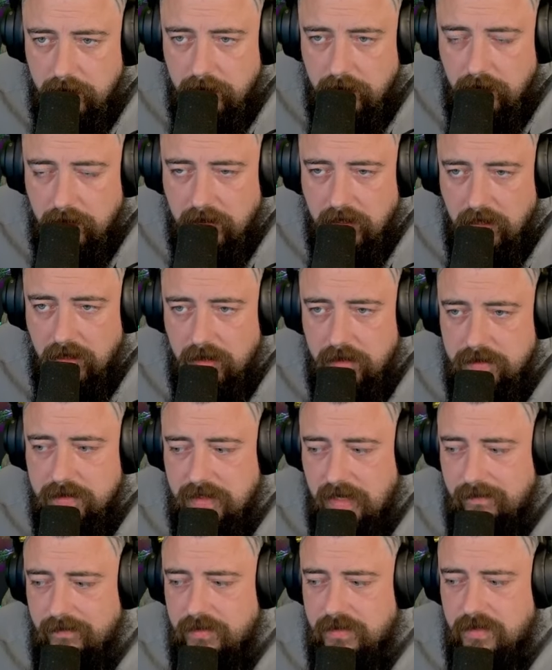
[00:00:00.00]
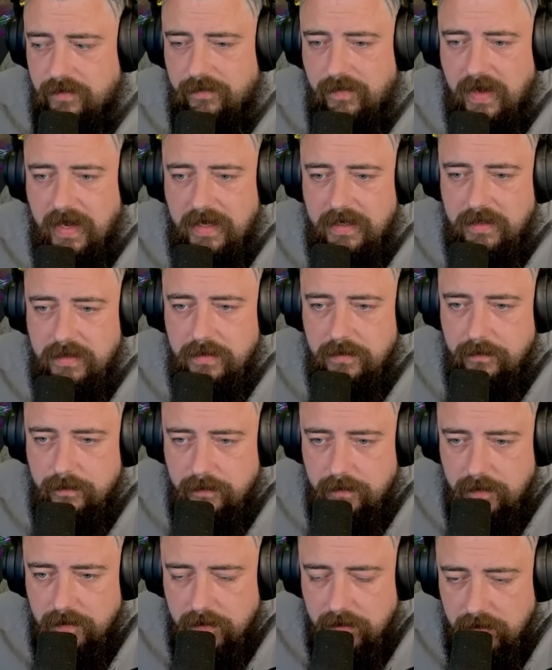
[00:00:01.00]
Okay, 7 to find.
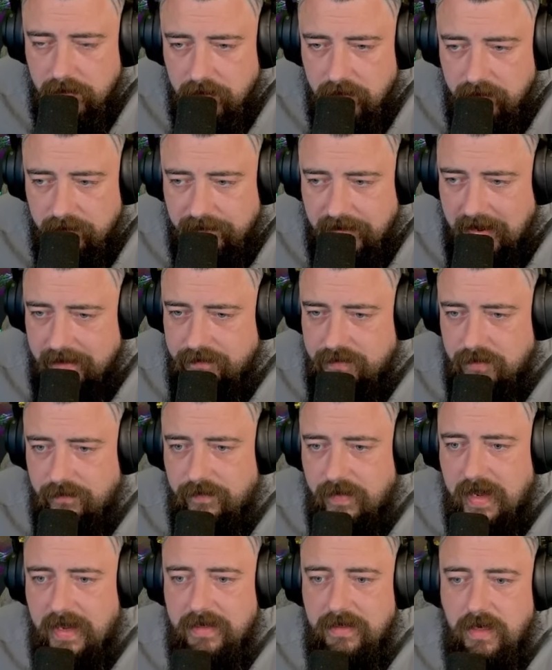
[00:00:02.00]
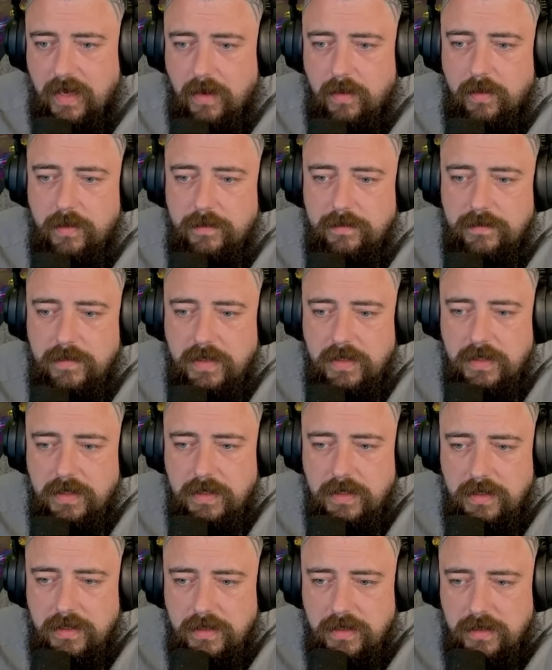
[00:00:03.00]
5 to find now.
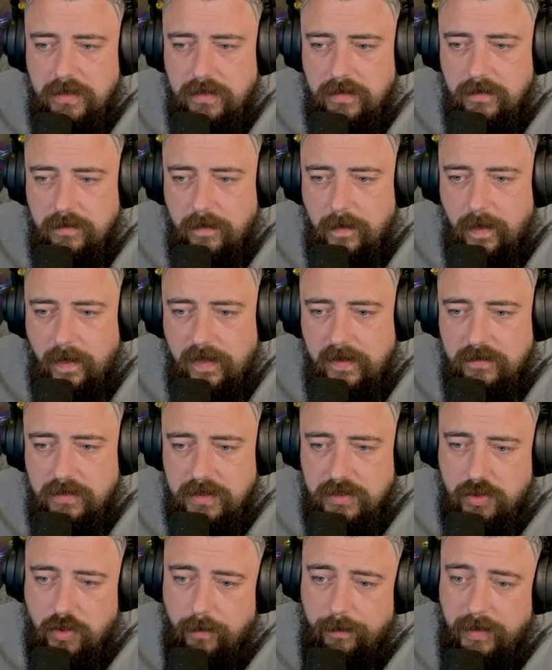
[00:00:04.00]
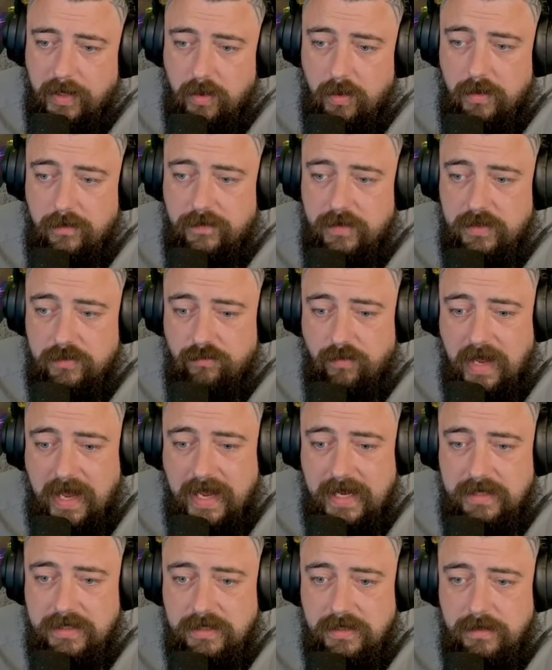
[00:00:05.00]
This could be good if it's
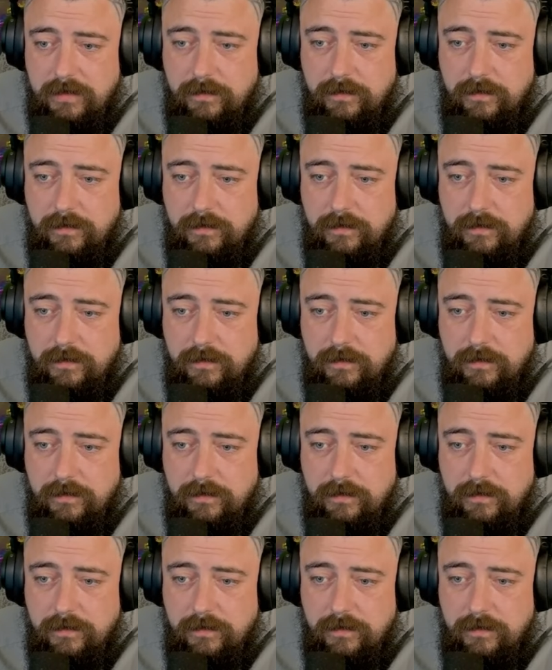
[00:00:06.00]
rice.